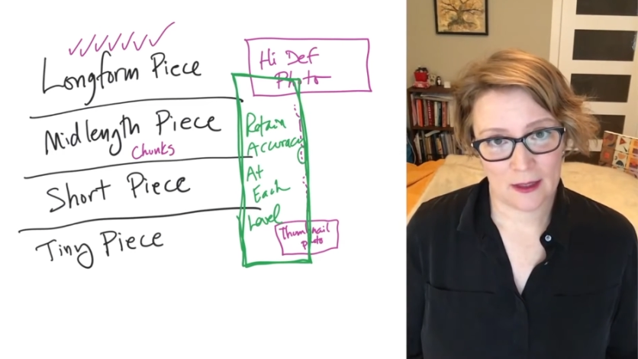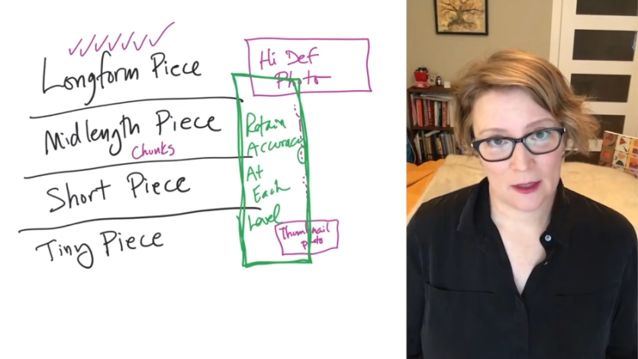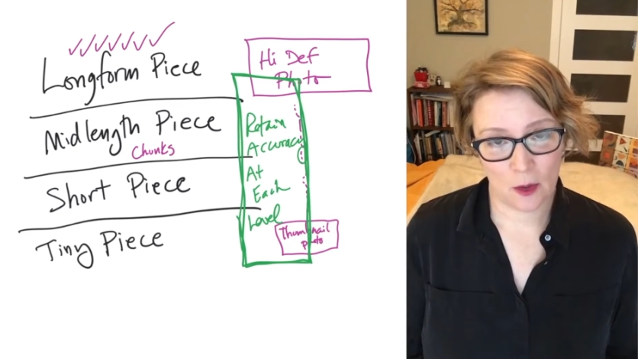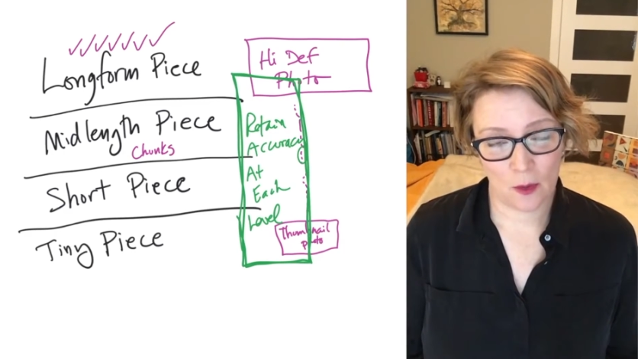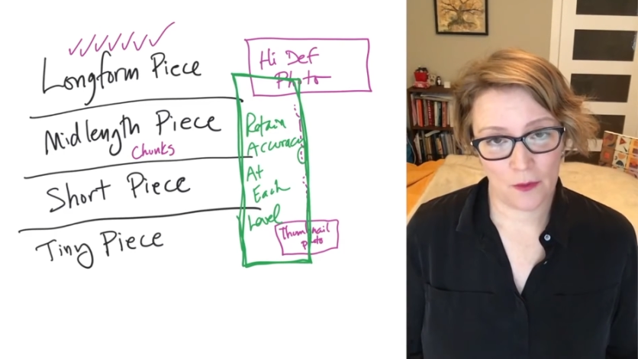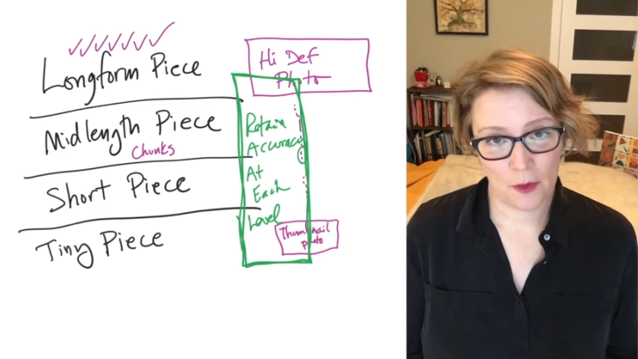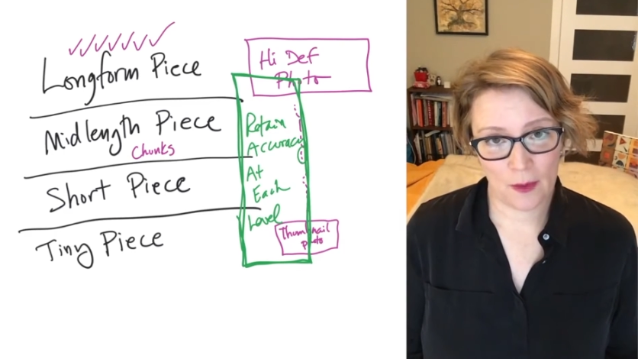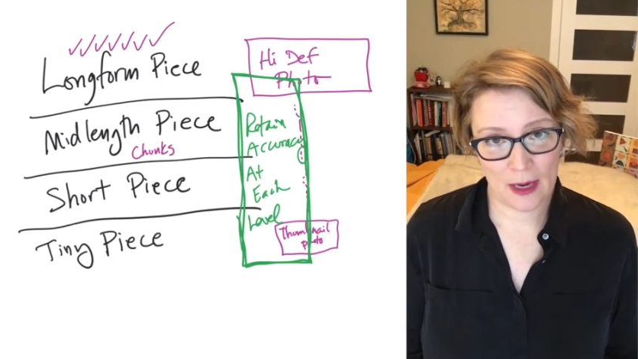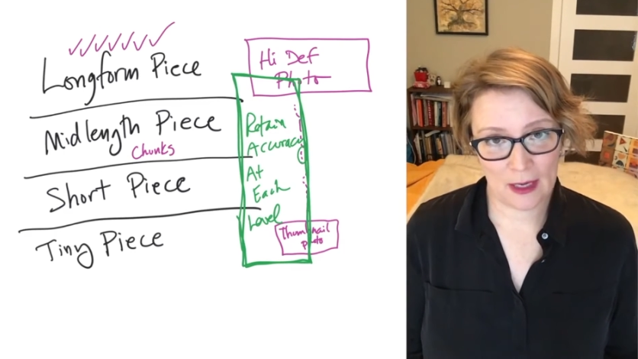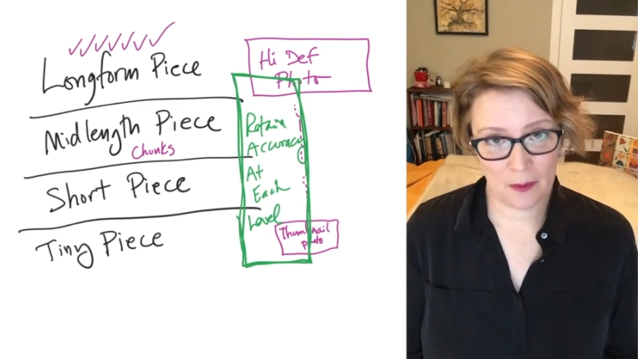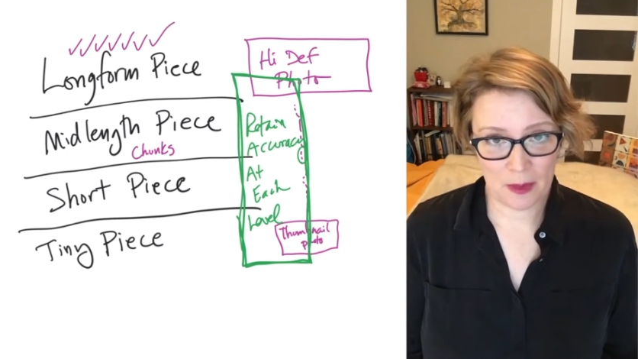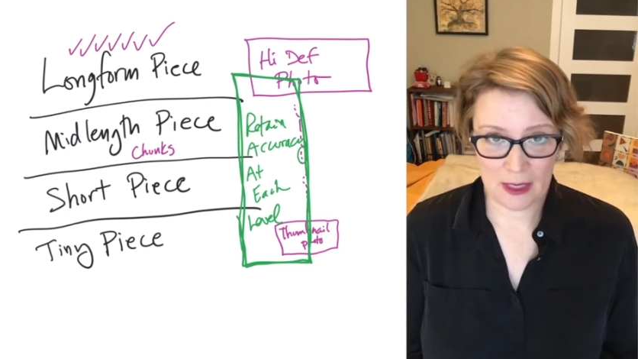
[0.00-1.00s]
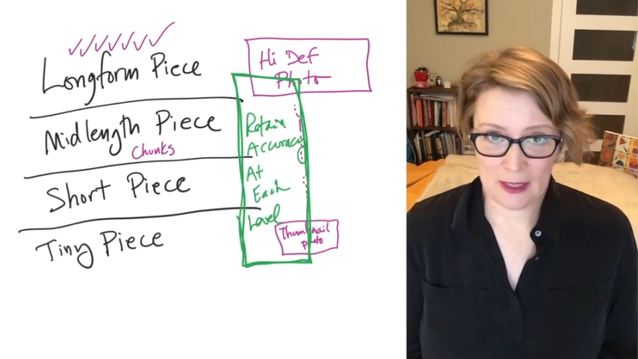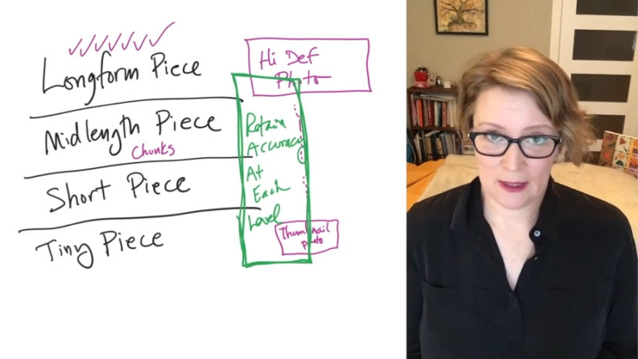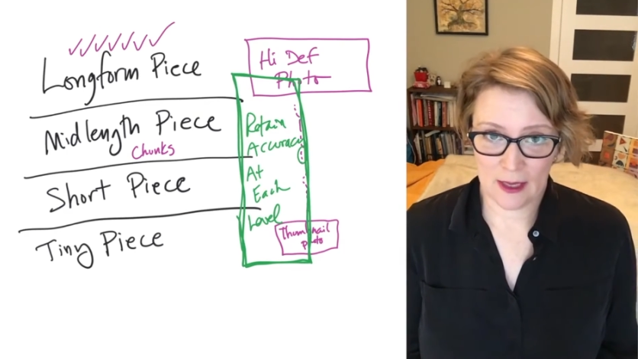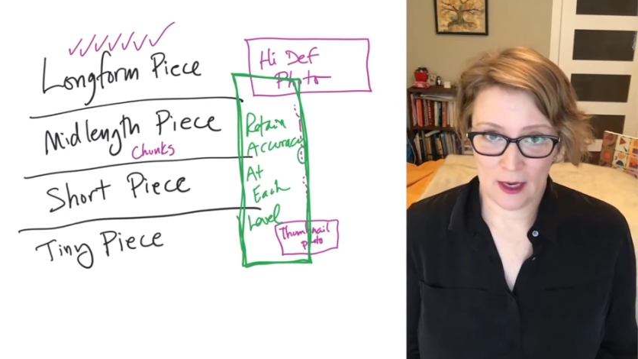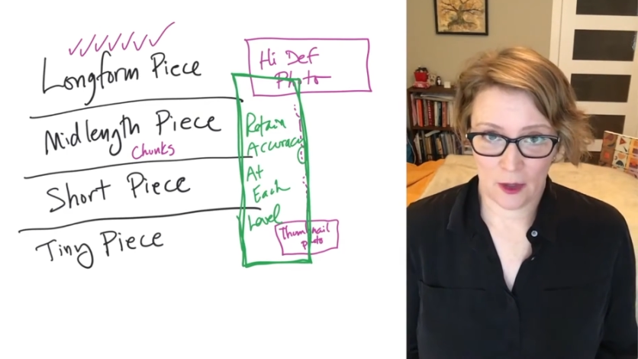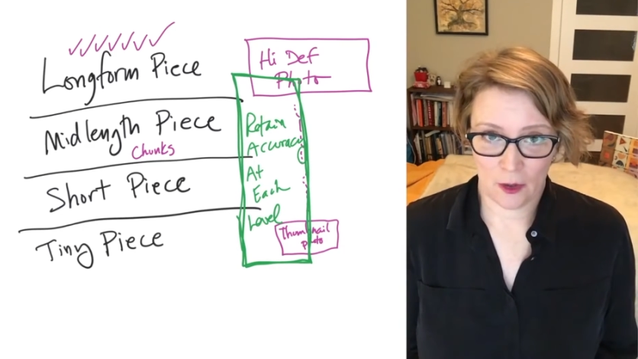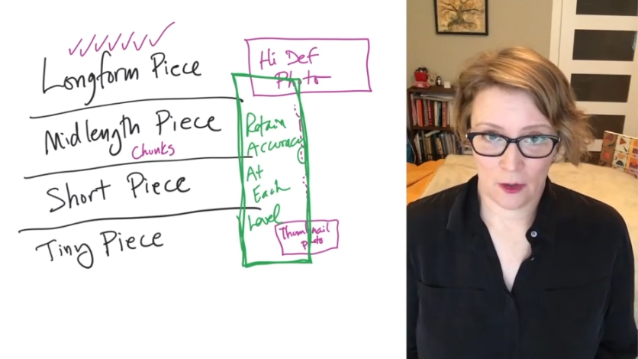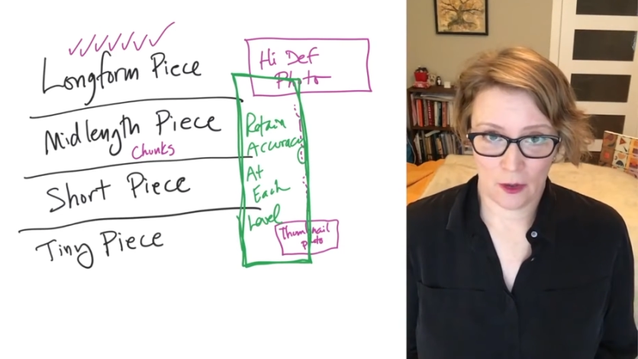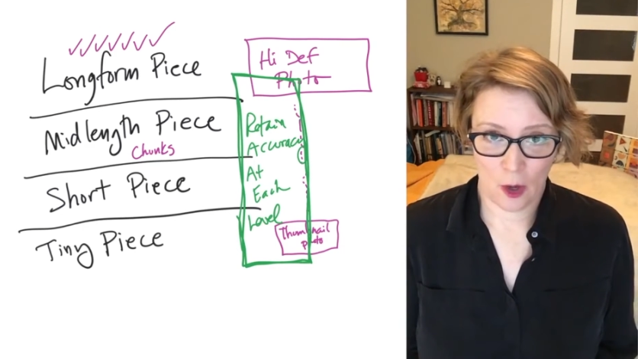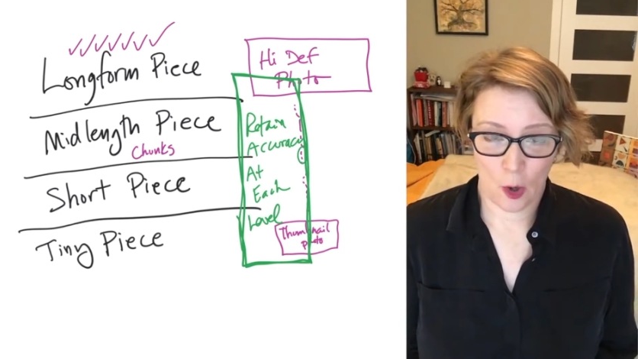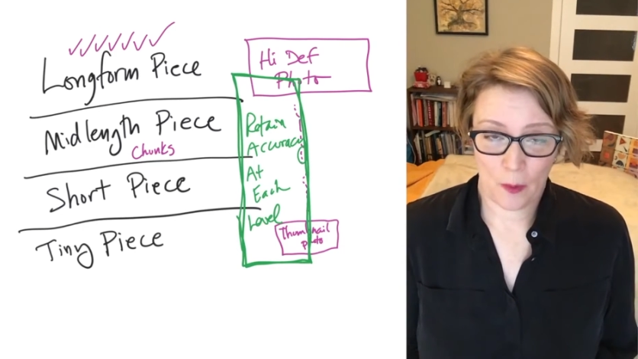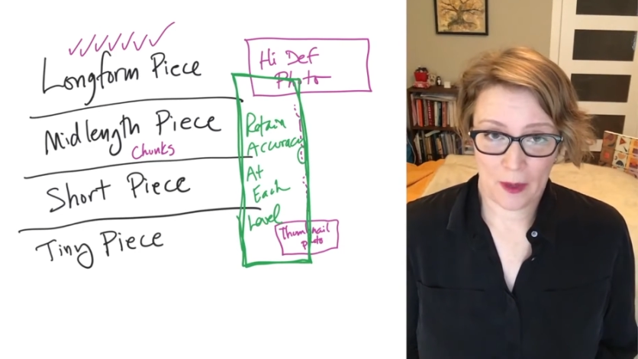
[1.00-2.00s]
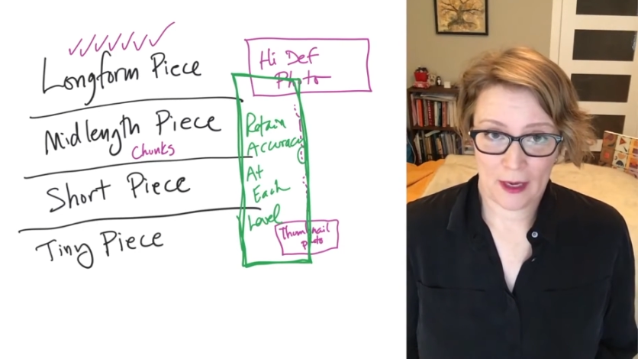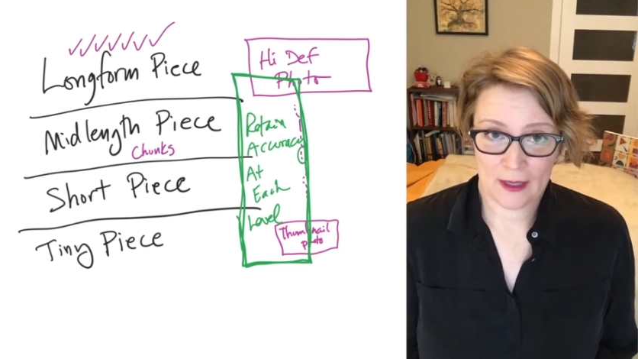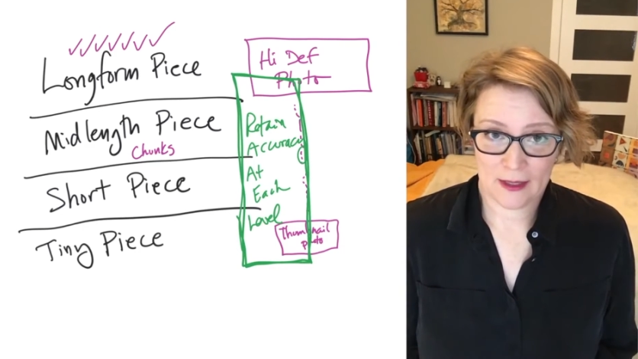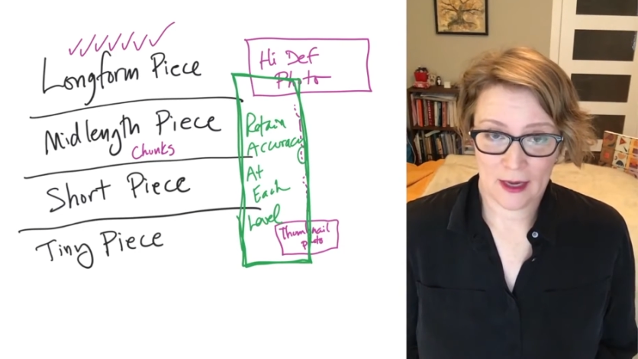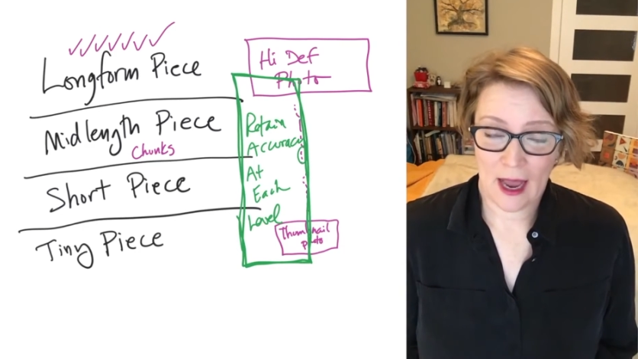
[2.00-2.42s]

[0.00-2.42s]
So if you're writing a piece that you're hoping is an